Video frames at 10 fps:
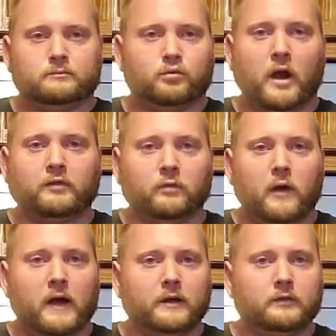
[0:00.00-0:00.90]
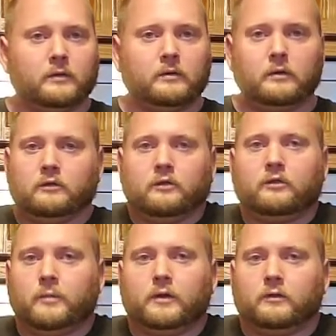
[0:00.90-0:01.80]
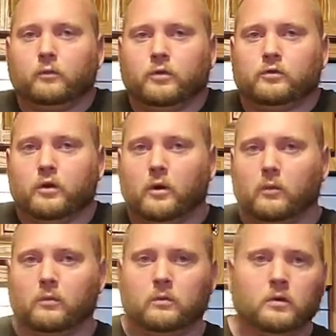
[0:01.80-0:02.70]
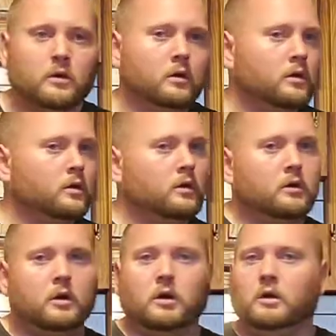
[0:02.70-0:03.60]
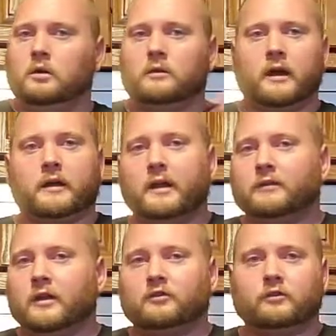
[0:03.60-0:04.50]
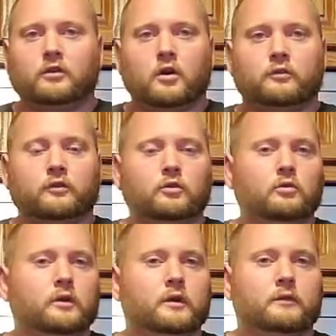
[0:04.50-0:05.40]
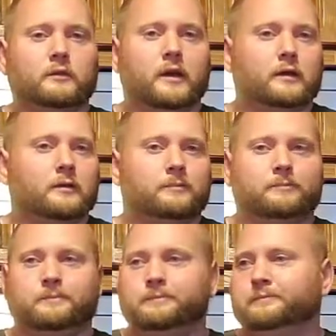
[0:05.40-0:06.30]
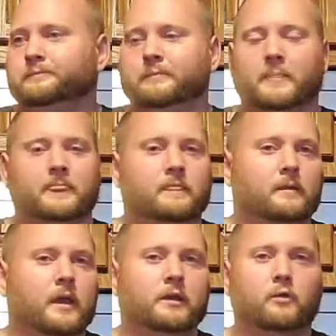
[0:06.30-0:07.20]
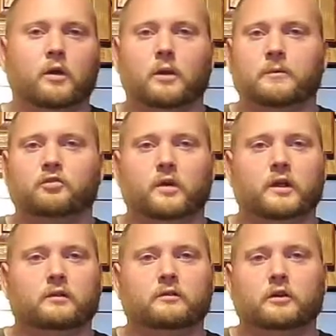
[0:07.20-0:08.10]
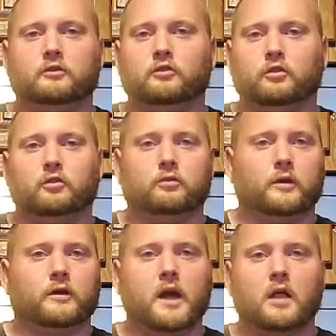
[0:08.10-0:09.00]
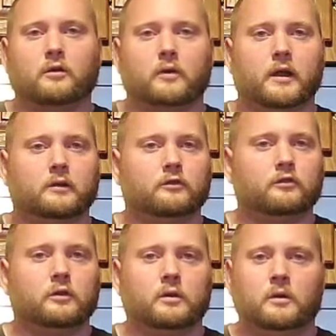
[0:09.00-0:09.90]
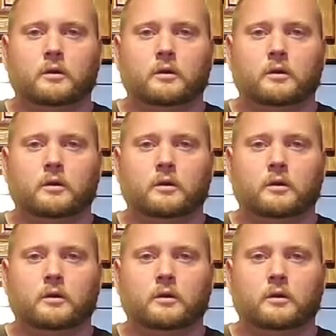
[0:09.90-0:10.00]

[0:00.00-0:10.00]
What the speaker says: Price-wise, it just depends on where you go. A lot of gas stations you go to, it's like anywhere between the $2-3 range.